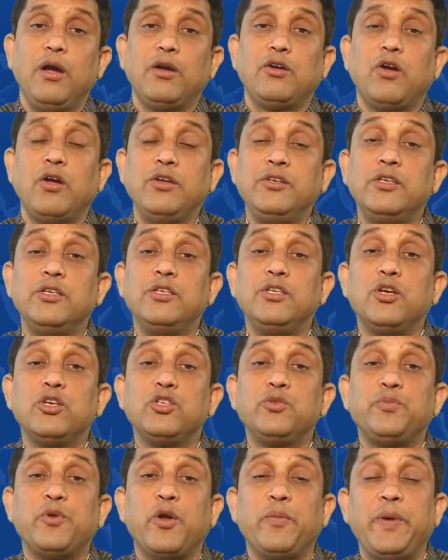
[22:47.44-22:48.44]

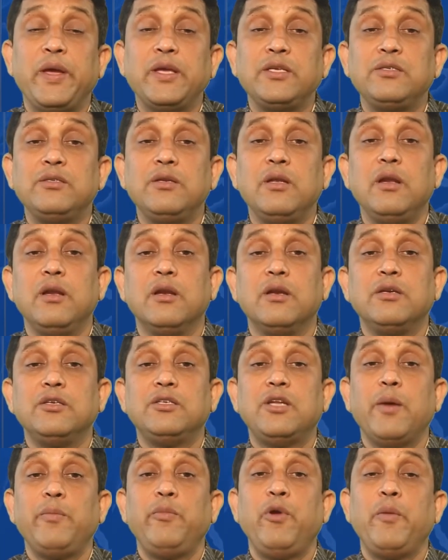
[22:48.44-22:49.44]
continuous professional
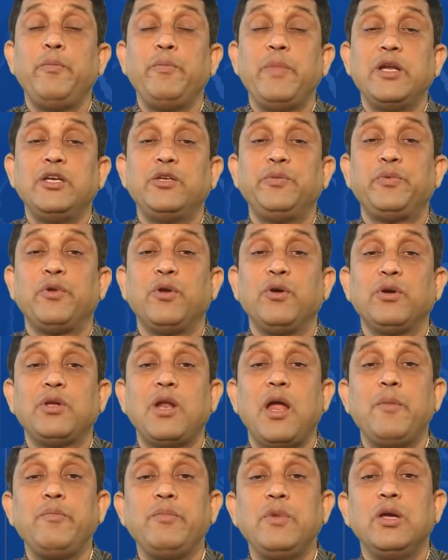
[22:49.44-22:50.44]
development
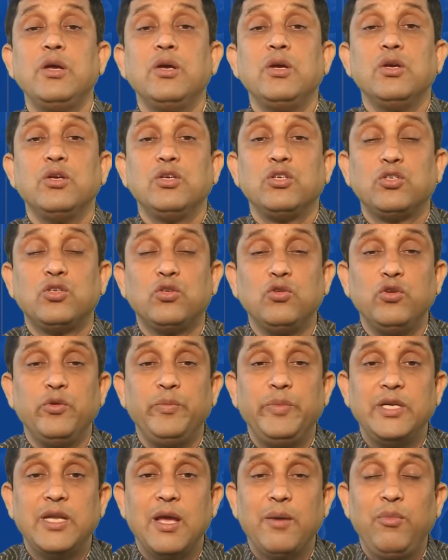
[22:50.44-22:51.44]
program
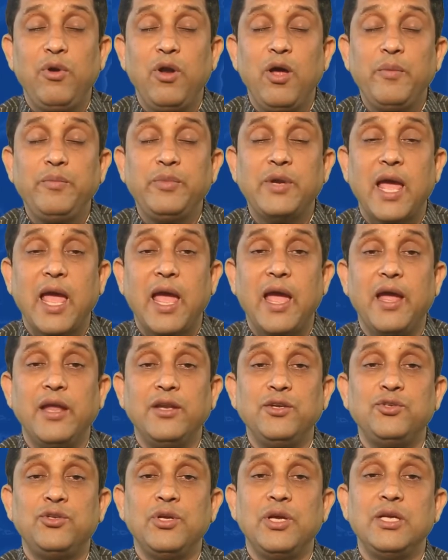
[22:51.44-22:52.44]
should be developed,
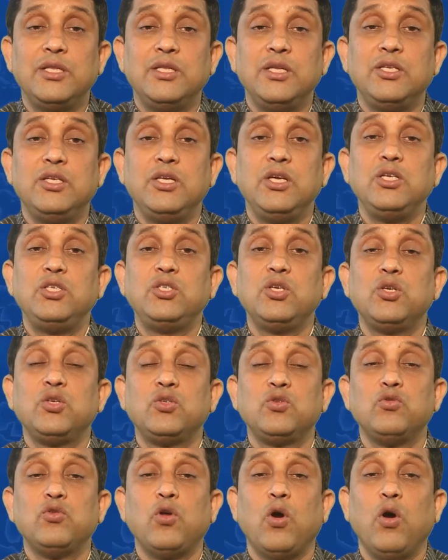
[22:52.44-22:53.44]
and the
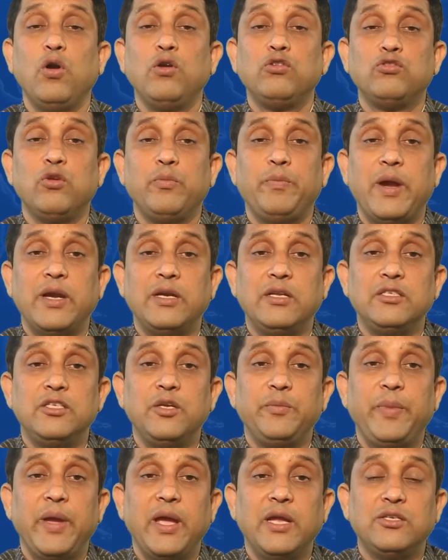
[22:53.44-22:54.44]
teachers should also
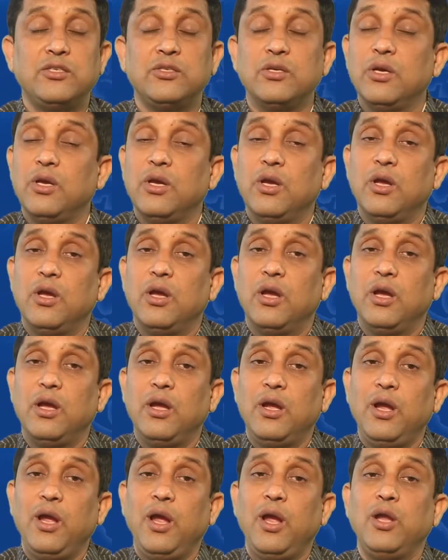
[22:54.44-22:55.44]
participate
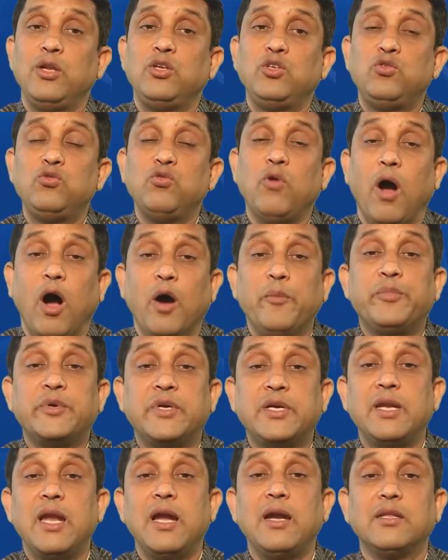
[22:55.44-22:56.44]
to
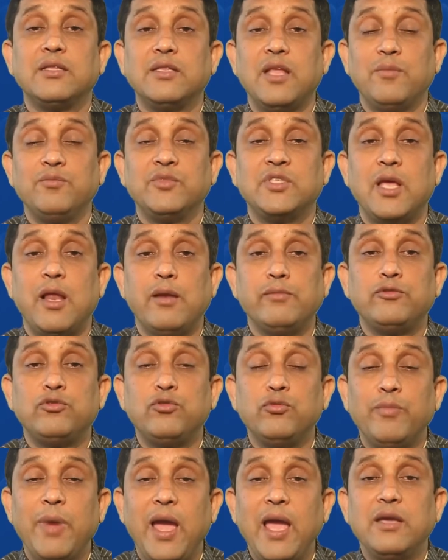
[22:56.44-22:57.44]
upgrade themselves,
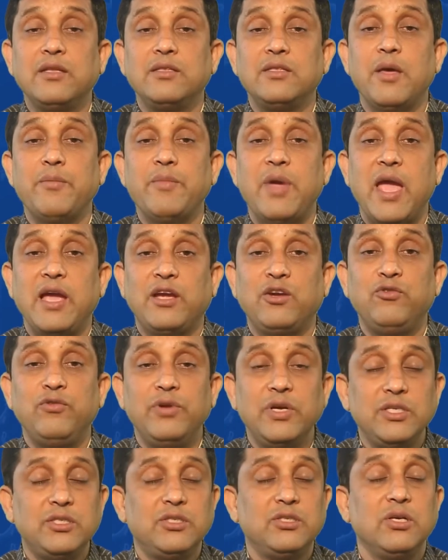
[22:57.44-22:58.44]
to make them
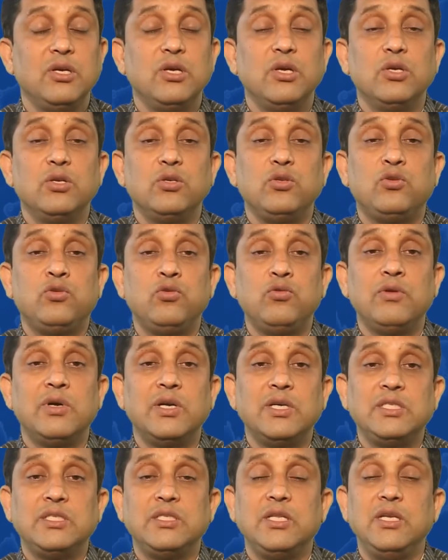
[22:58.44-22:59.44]
acquaint
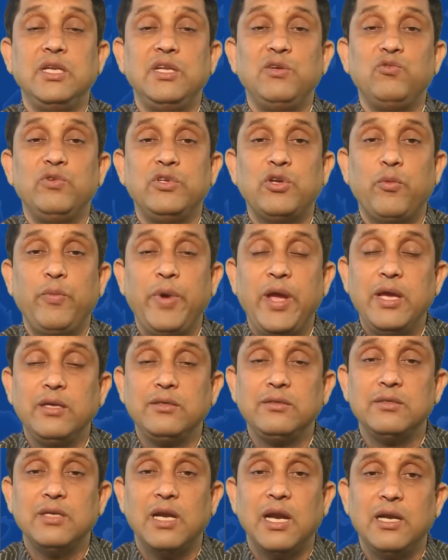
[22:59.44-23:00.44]
towards the new
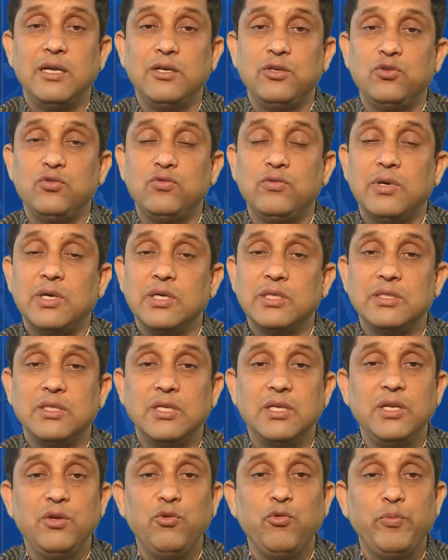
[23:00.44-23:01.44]
innovation and towards
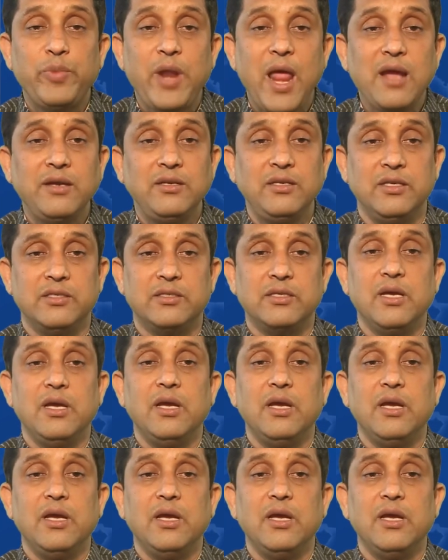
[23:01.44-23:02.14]
the new practice.